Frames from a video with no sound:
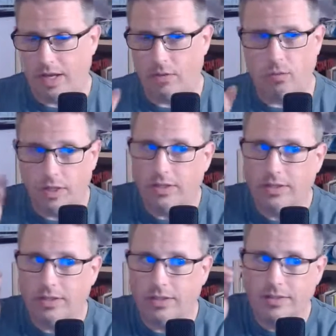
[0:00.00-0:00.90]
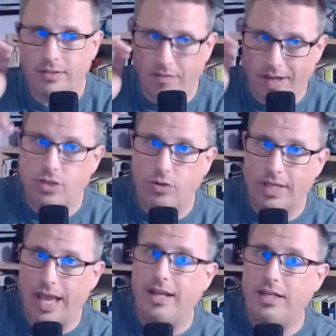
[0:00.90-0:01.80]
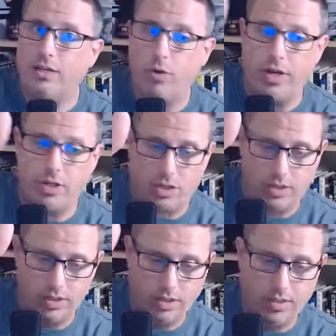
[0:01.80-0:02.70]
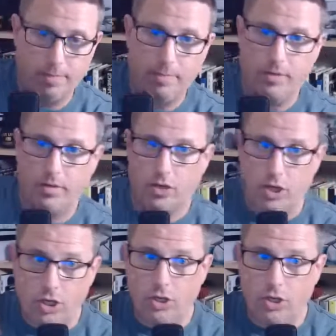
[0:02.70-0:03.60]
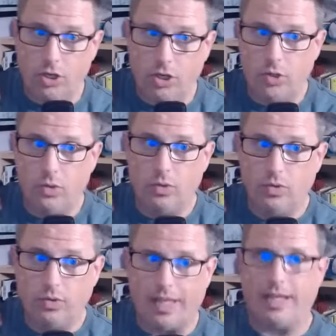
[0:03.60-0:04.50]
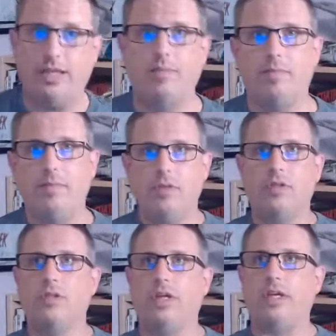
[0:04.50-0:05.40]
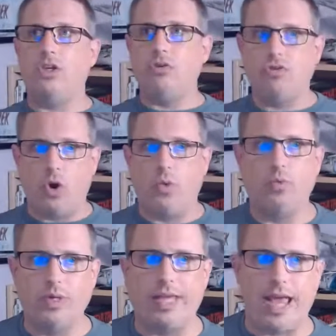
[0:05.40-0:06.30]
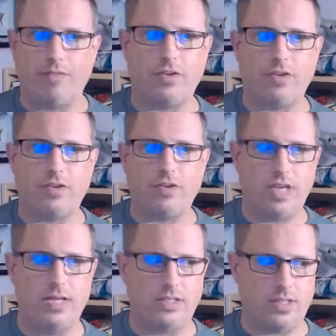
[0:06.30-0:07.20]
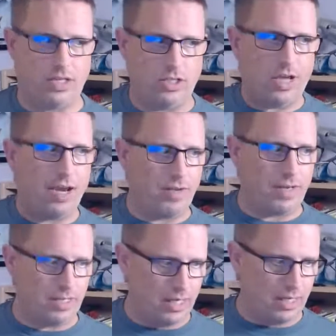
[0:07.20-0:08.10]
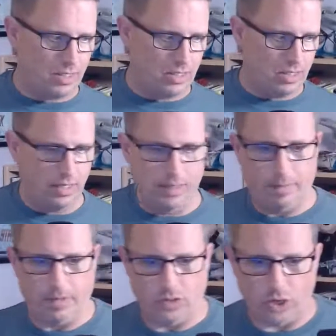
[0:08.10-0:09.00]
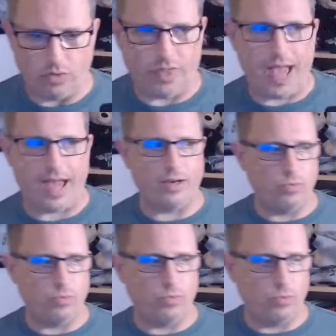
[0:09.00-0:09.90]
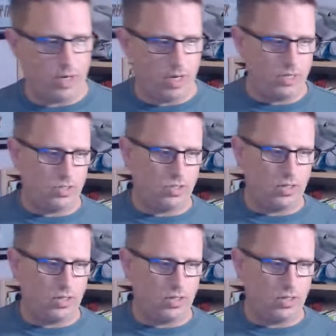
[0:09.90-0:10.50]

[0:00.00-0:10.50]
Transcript: and we'll eventually get into Voyager, Q, like Qs don't really have kids. They just kind of exist. So that was